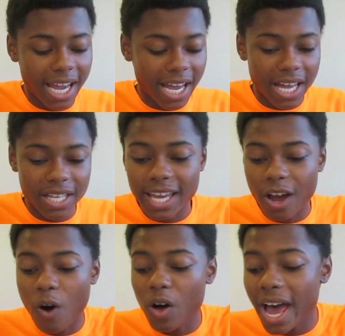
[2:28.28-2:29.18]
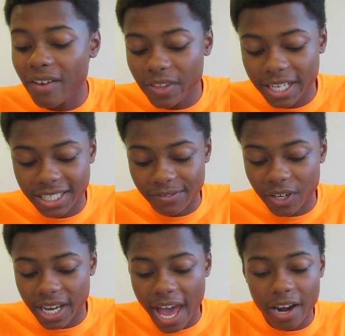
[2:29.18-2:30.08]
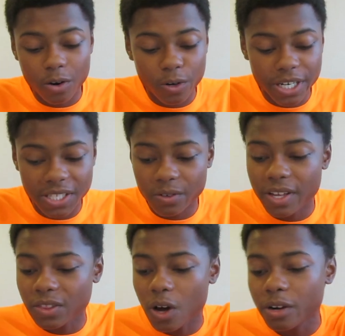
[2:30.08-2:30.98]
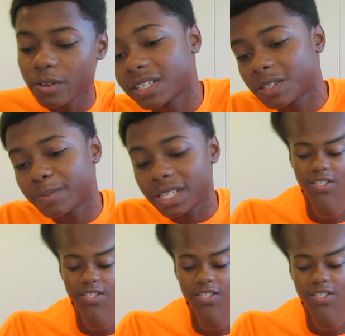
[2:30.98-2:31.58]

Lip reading: and they all have like different categories, so I thought it would just be